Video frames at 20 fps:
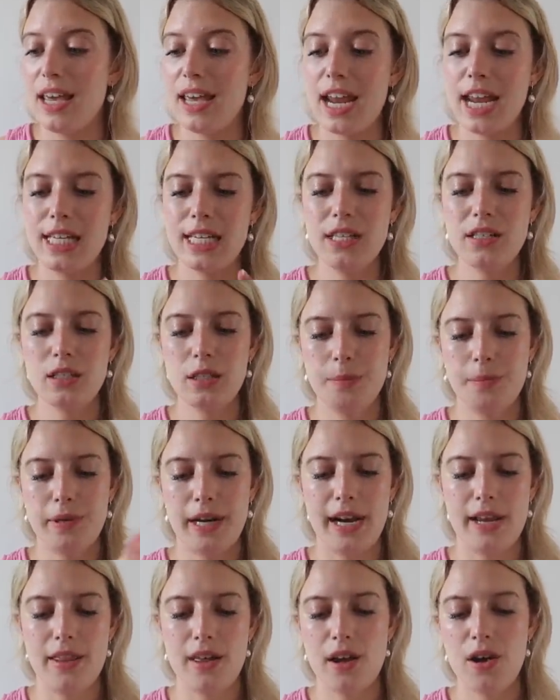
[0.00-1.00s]
It's a
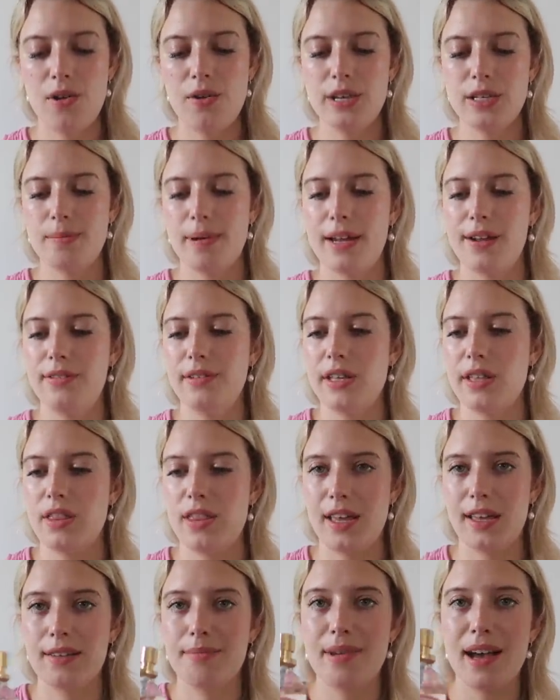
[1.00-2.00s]
spray though, is my only
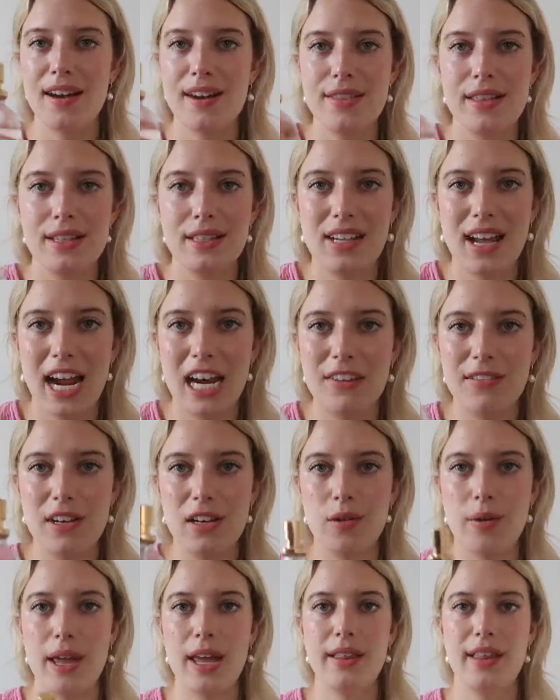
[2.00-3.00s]
thing about it that's kind of
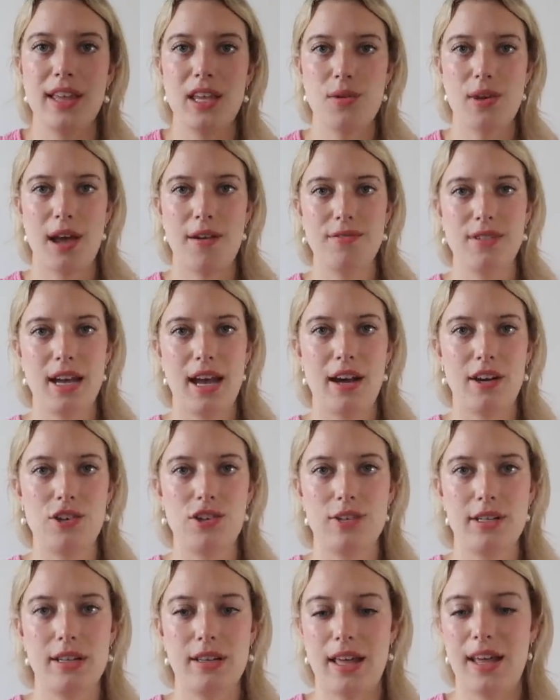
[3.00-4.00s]
annoying. Like you have to
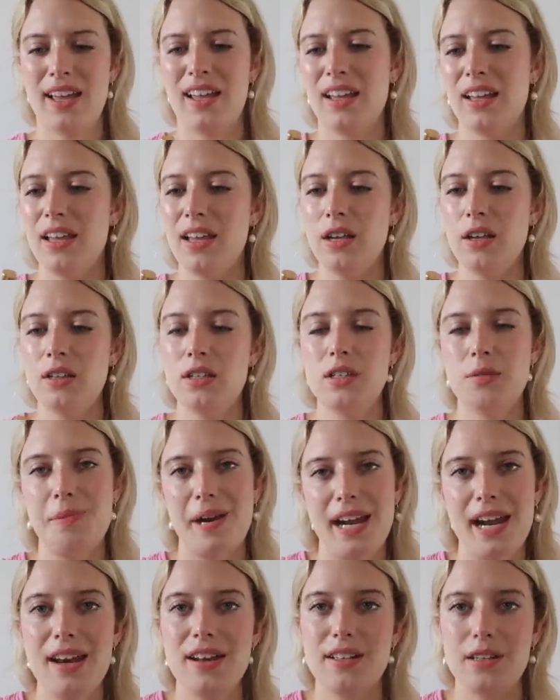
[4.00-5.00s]
actually like
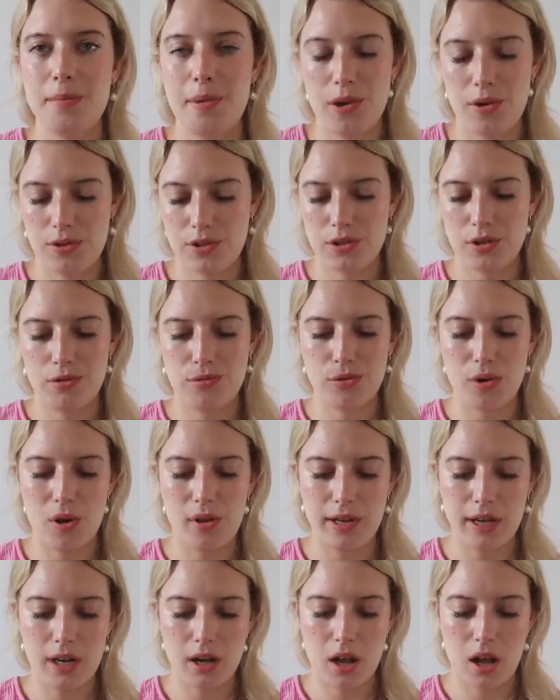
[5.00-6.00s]
spray it as opposed to
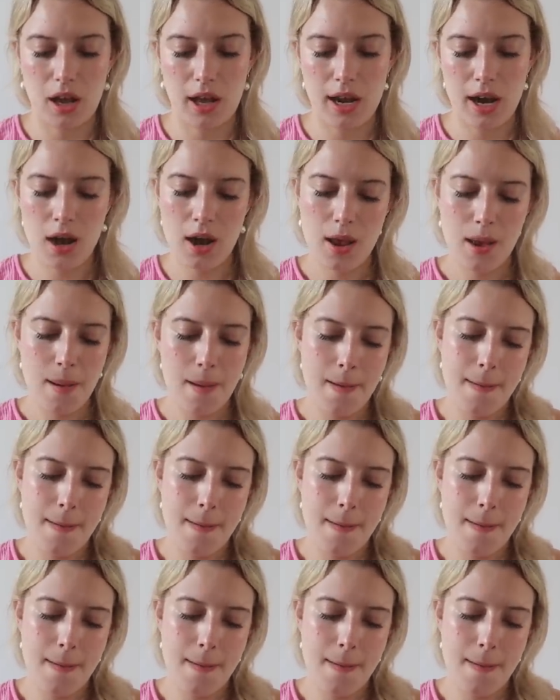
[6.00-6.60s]
roll it on,